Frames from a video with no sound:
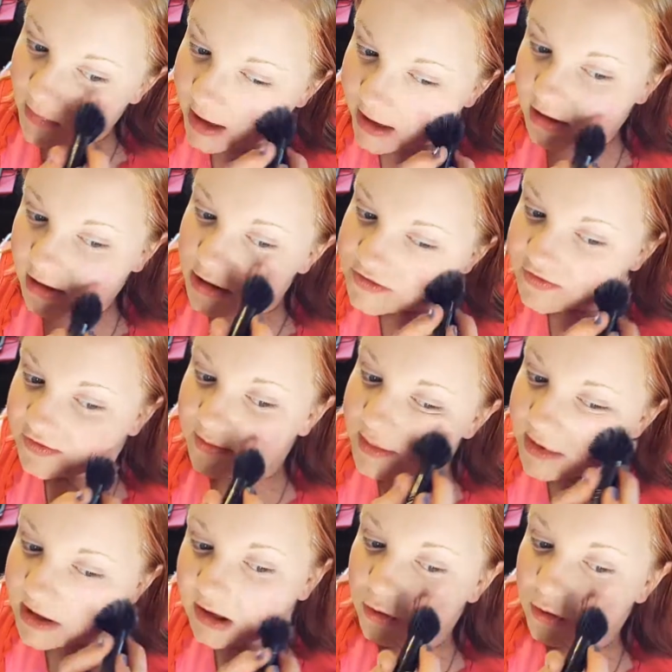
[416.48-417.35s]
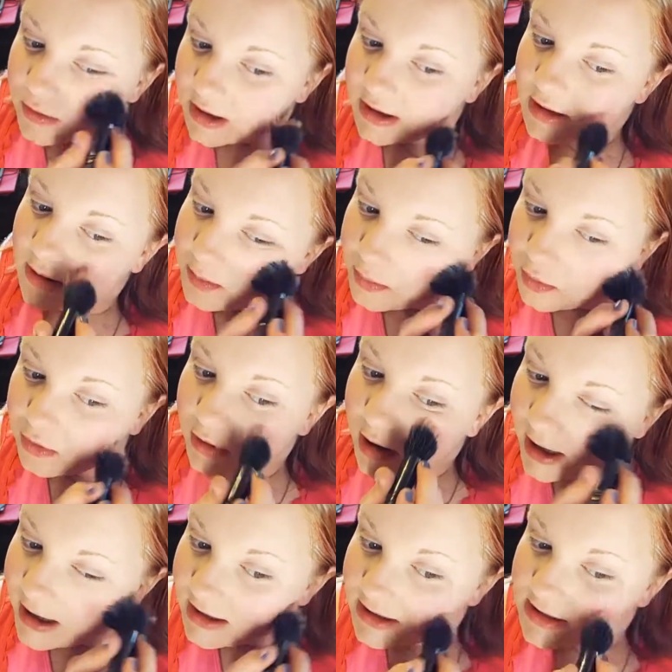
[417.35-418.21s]
It goes from being a really
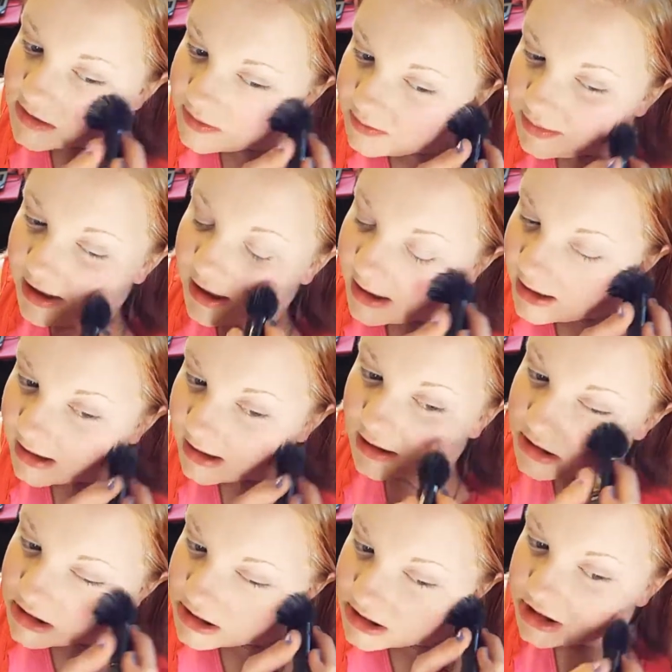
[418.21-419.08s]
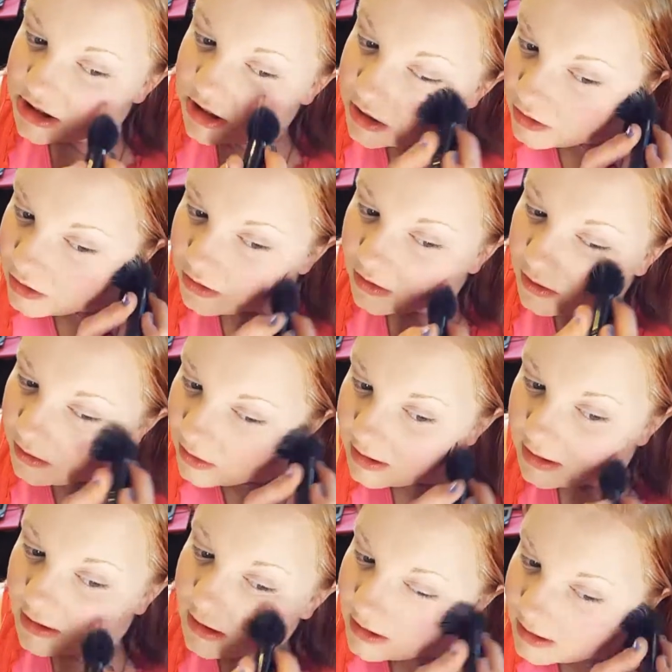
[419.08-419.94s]
bright pink
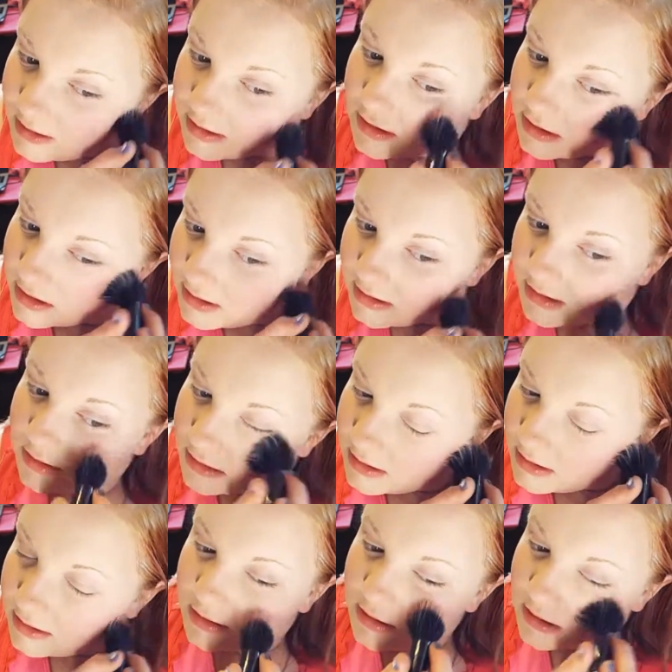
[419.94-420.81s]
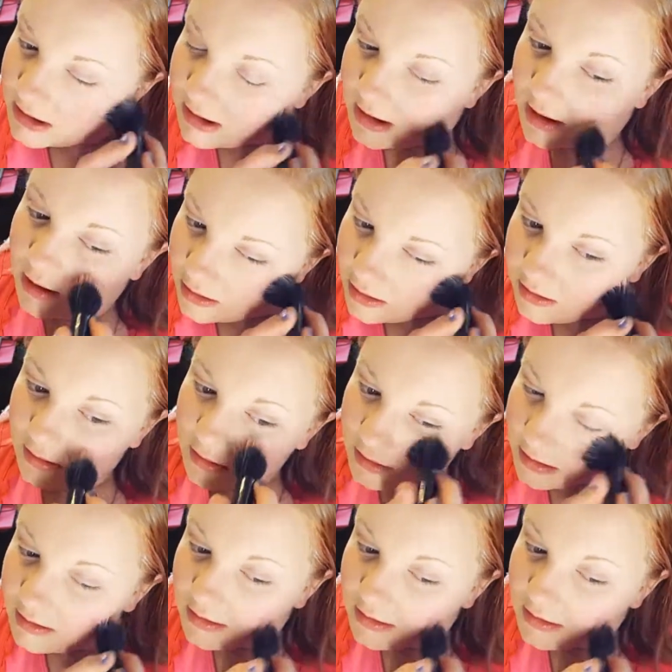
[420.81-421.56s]
to, you know,